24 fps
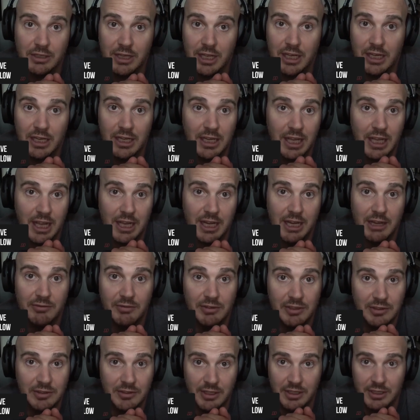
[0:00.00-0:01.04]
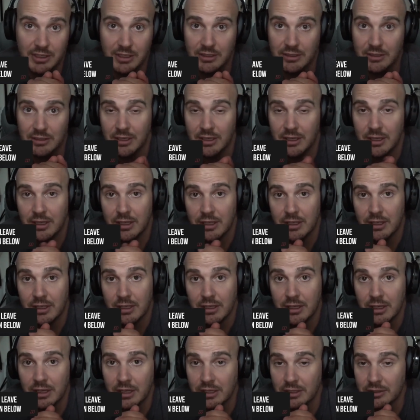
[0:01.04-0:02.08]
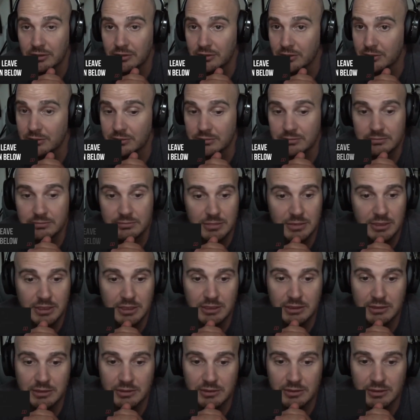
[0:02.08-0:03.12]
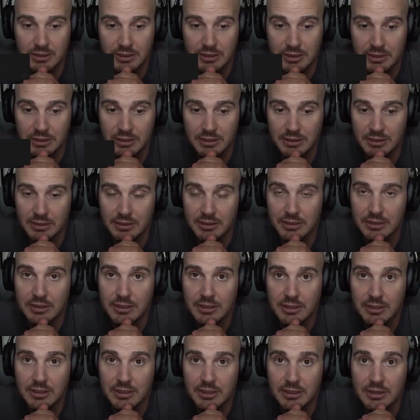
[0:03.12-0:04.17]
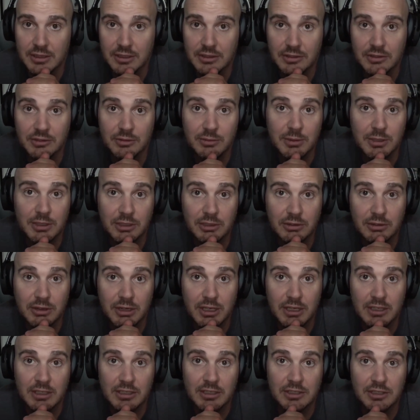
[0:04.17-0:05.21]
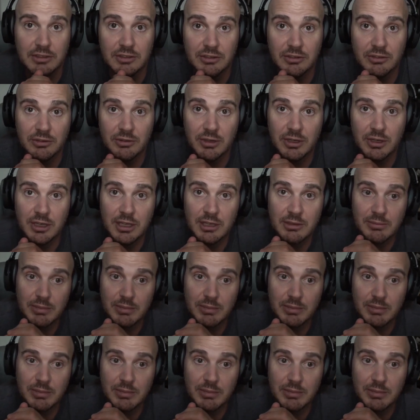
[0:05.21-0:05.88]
they're getting at every second. So this has been a great addition to our